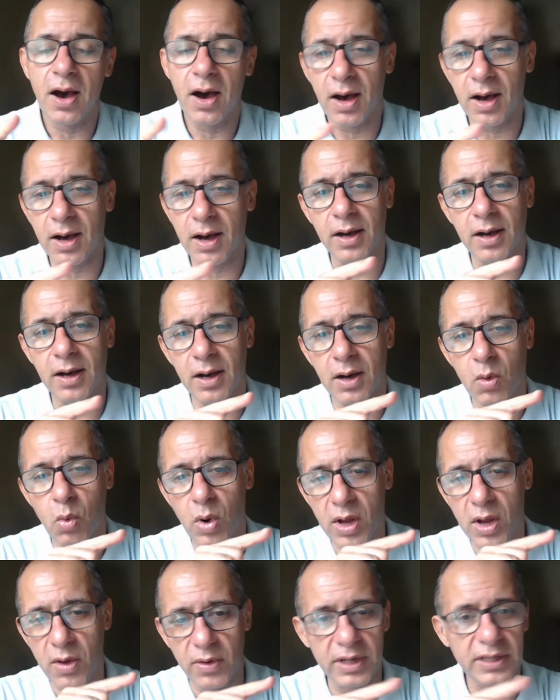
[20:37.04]

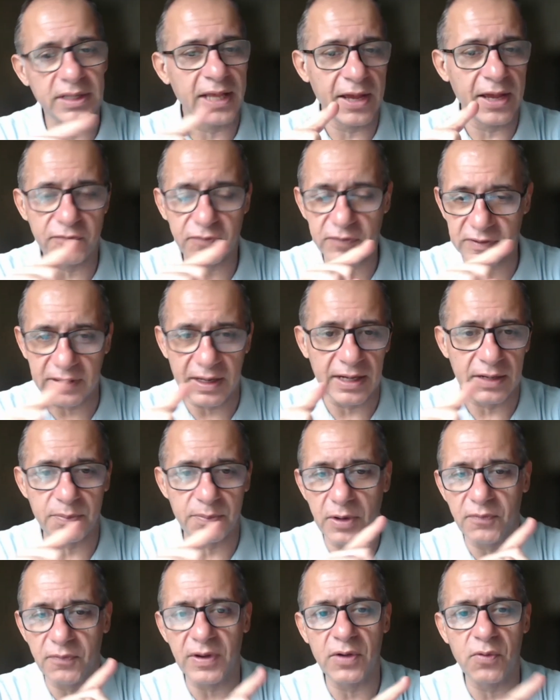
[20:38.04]
whatever they have set
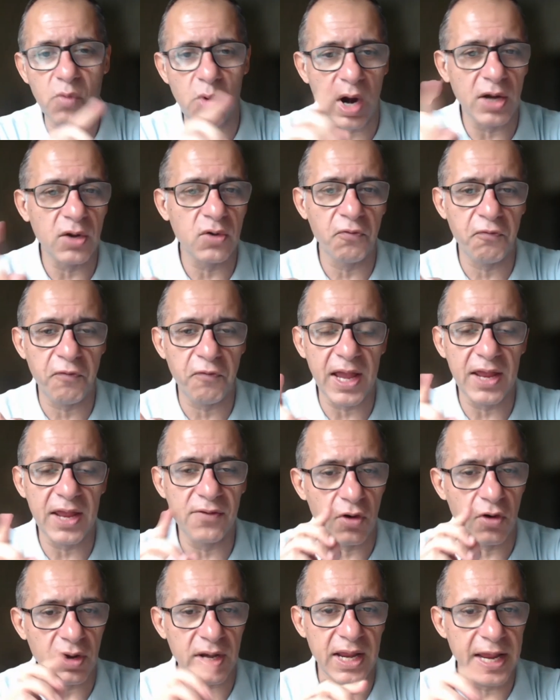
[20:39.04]
between 1 to 5
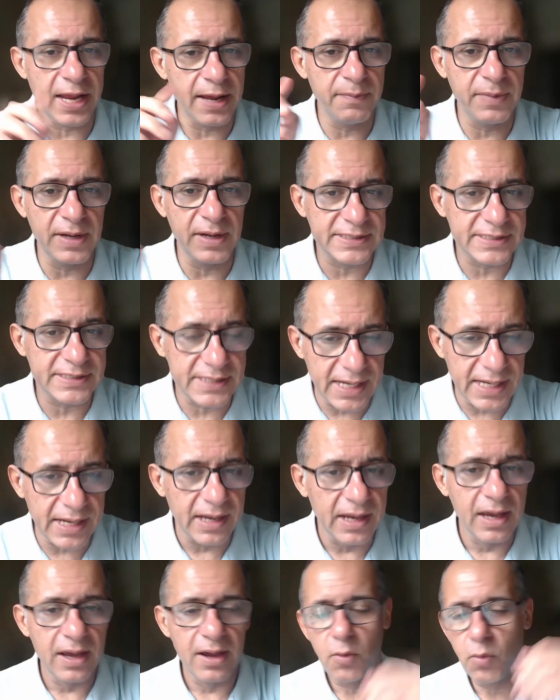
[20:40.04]
or
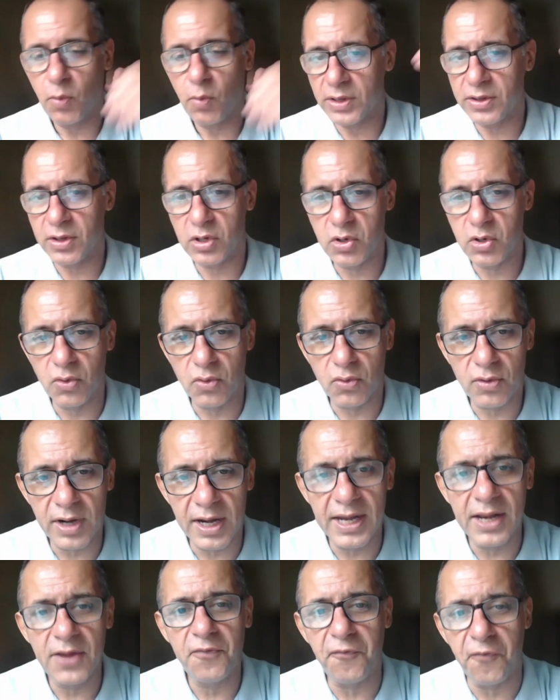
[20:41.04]
ABC, whether you
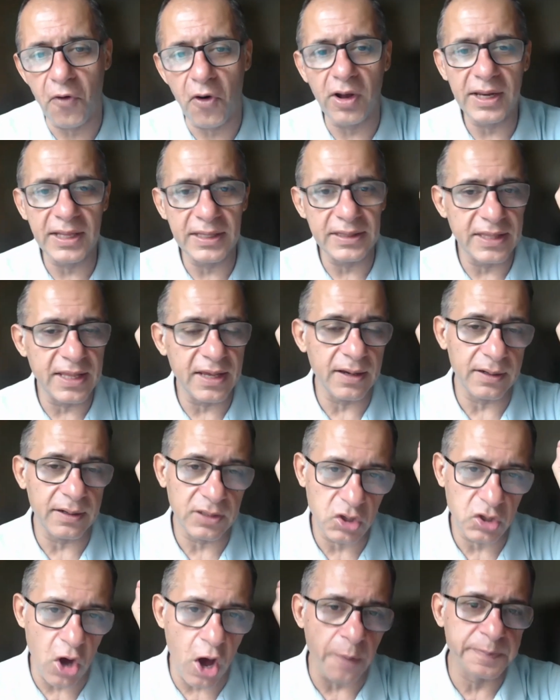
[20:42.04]
really fall in their
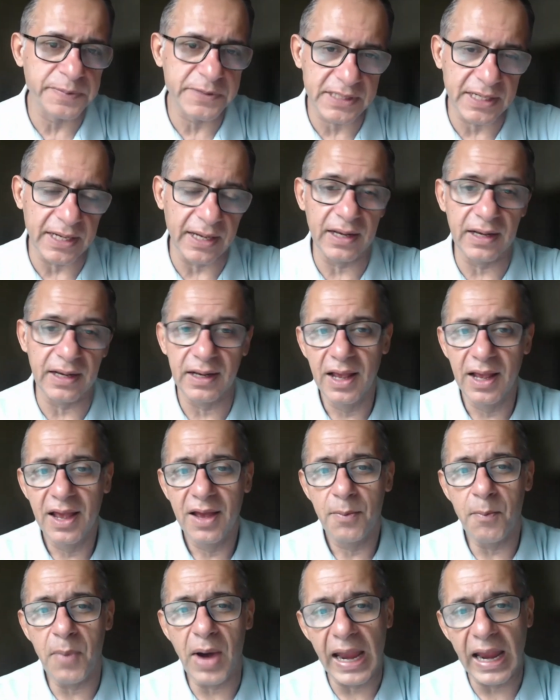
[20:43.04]
top scale
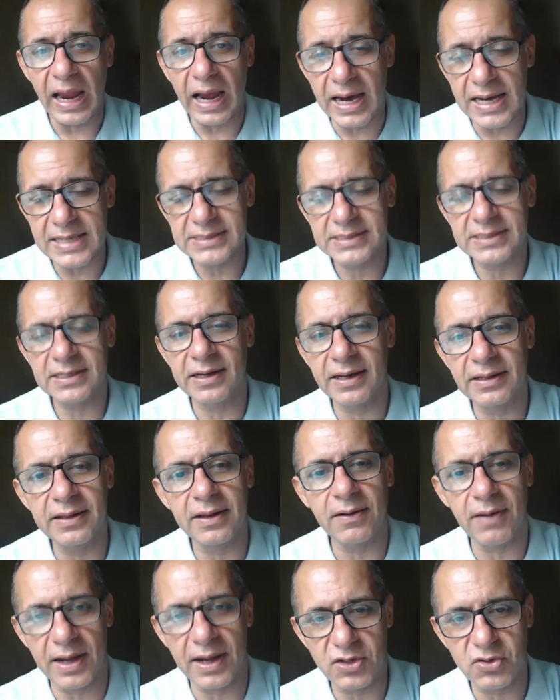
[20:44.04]
by answering the
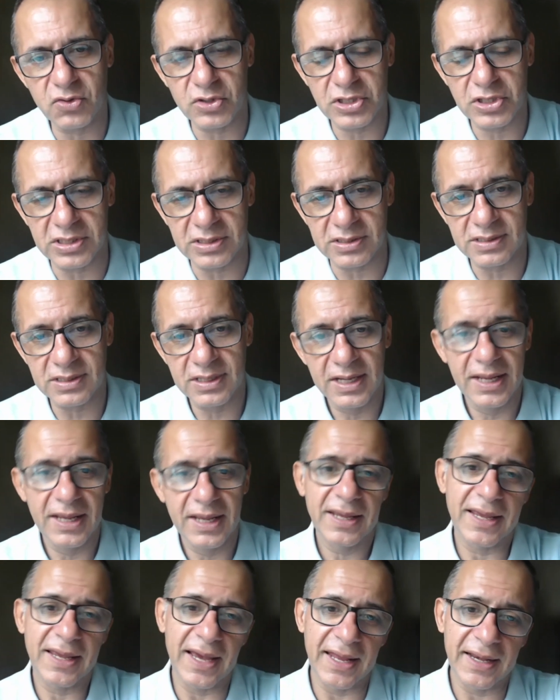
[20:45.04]
right question
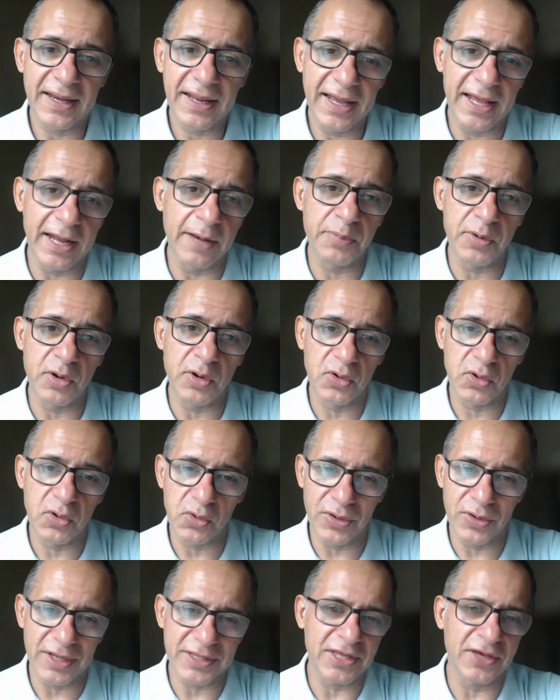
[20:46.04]
can help you
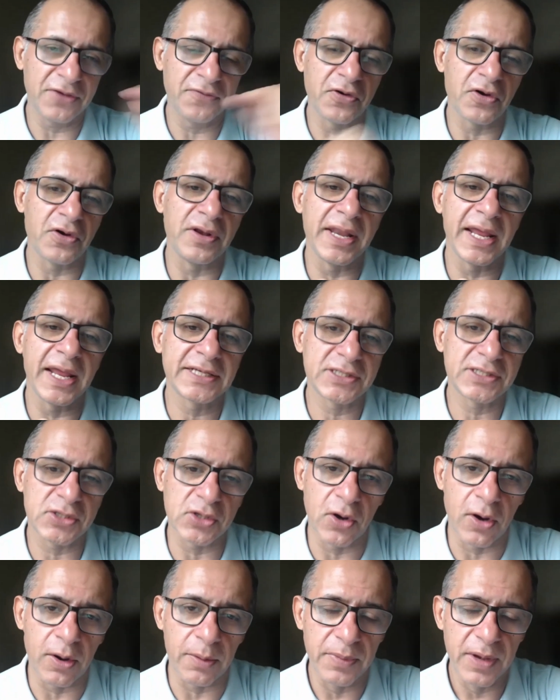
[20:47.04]
to achieve your next
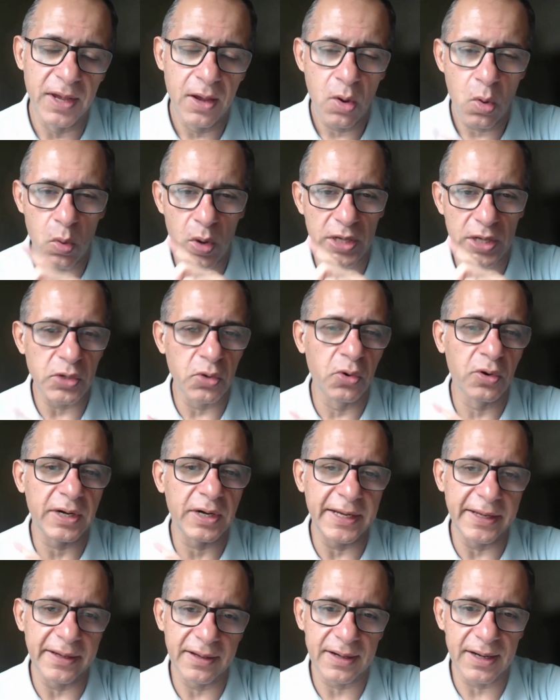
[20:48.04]
job when you
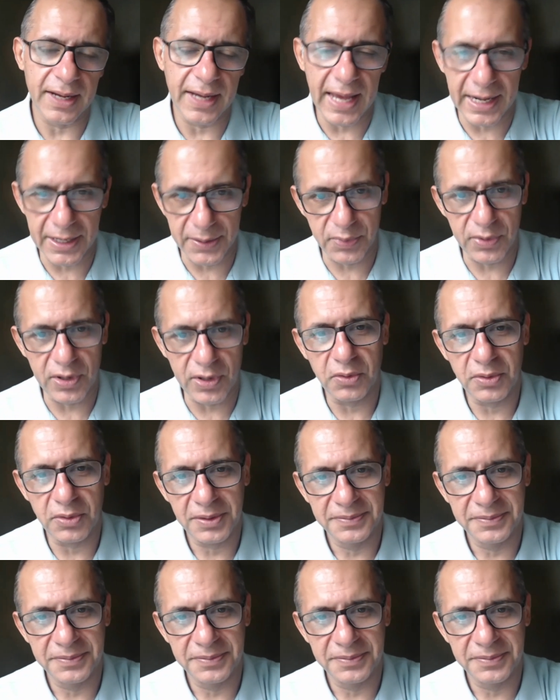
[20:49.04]
clear a Gallup round.